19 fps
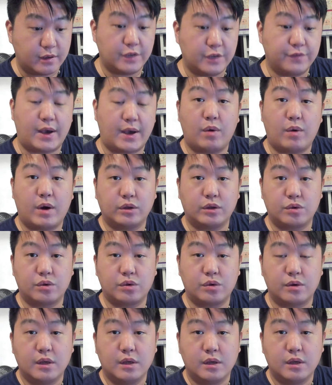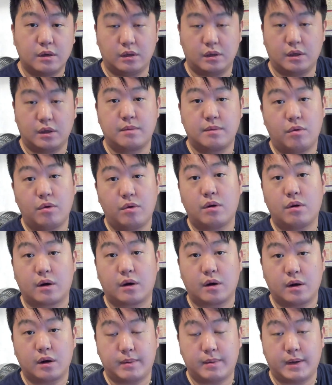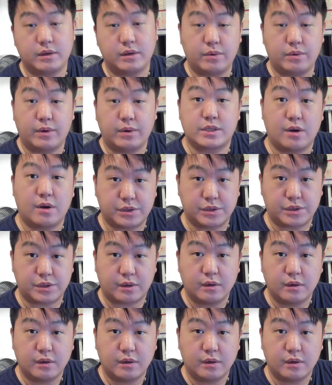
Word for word: if I want to learn more about US culture,